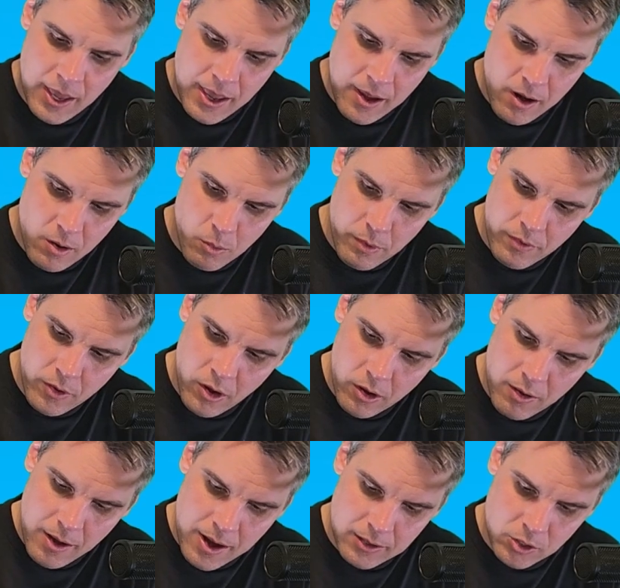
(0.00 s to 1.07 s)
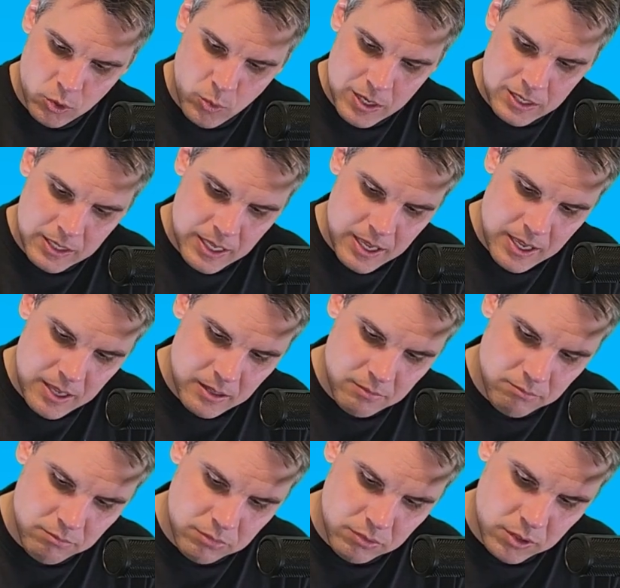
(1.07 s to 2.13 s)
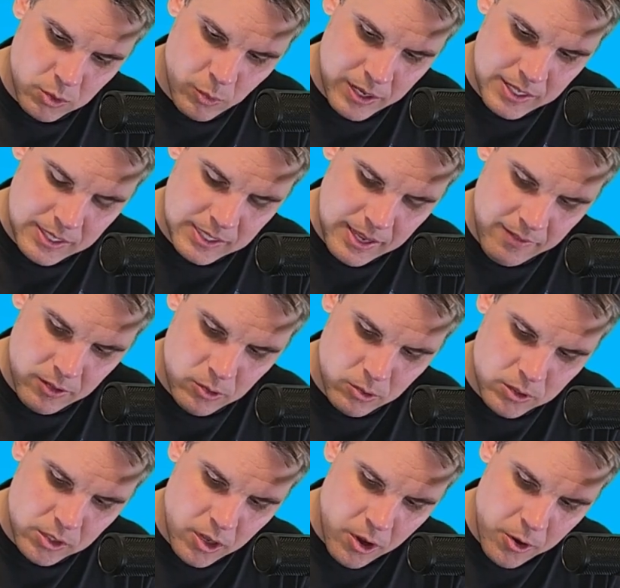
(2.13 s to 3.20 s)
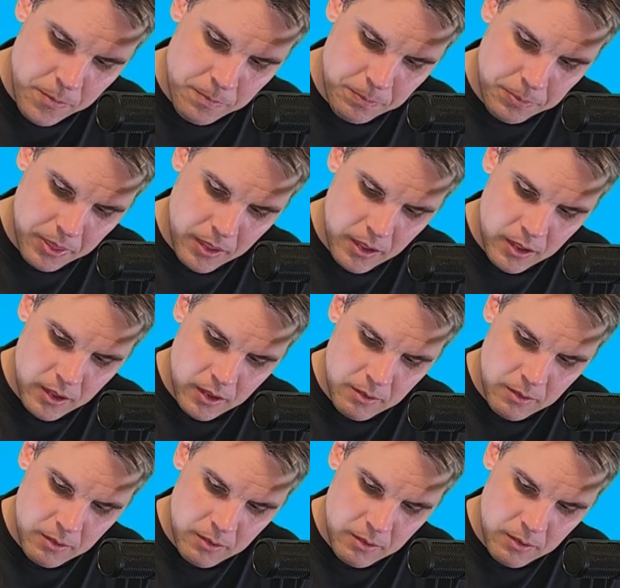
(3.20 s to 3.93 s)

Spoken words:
we've got here, we've got around 27 or so,